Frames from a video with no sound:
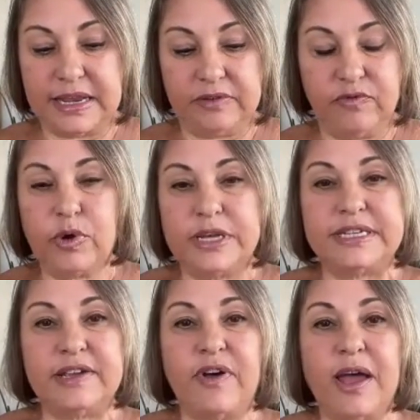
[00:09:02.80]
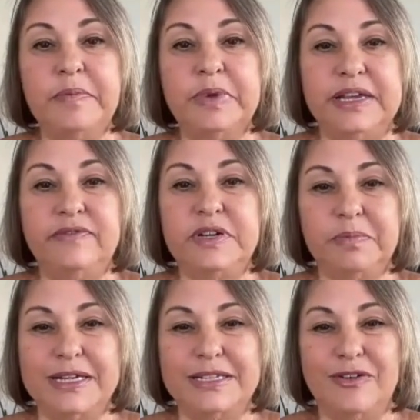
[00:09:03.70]
voice, if I believed in
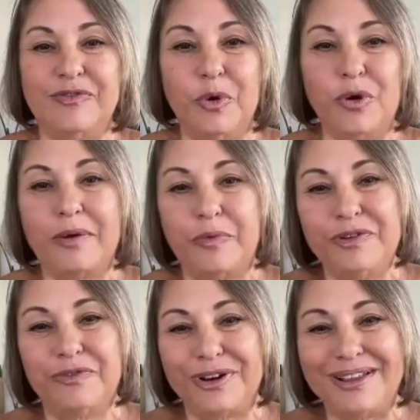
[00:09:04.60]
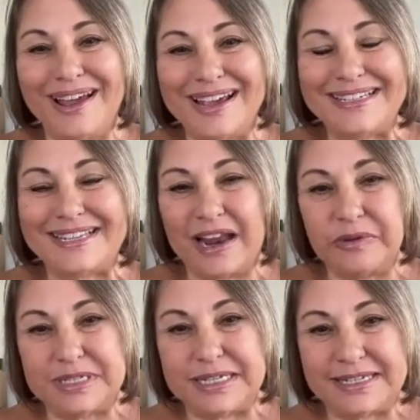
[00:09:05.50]
myself more, I would have realized that I
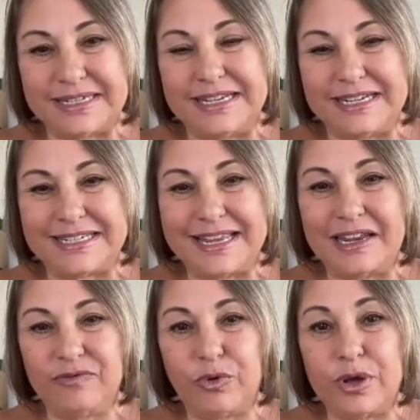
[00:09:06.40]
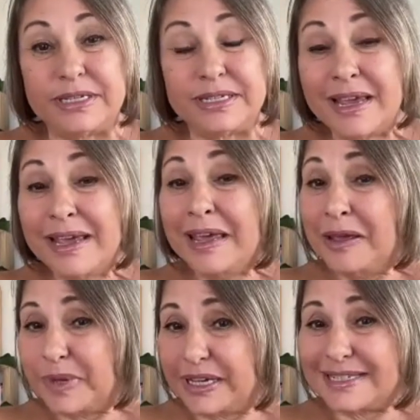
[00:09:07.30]
was just the dissenting voice
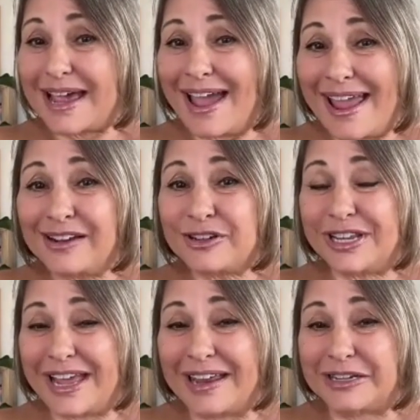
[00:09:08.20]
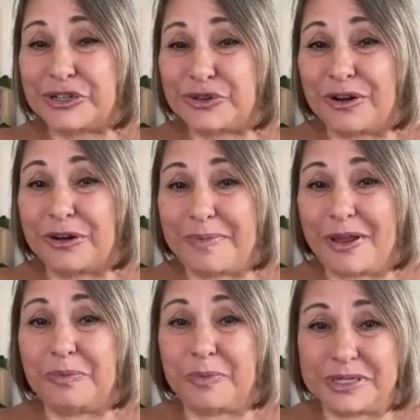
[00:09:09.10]
because I actually had a stronger,
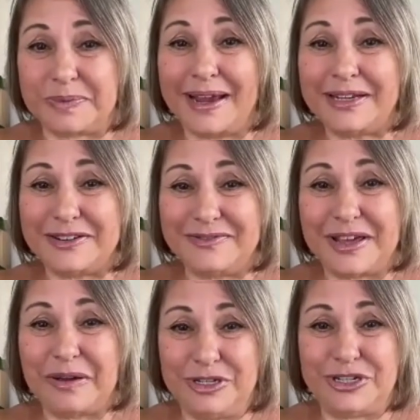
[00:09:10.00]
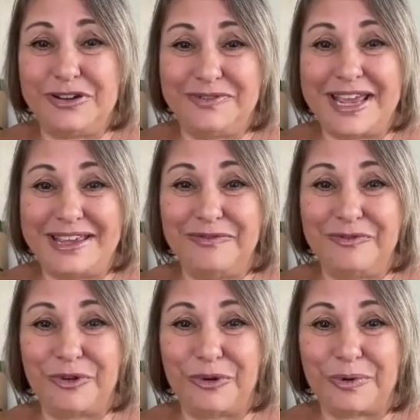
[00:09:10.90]
better perspective that we should have taken
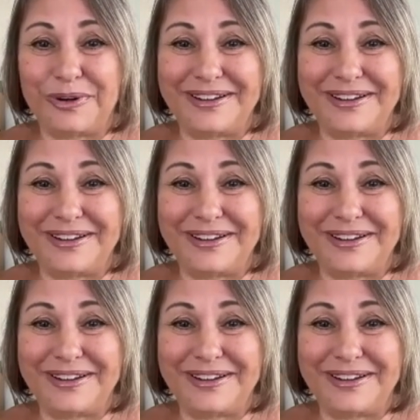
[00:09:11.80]
forward.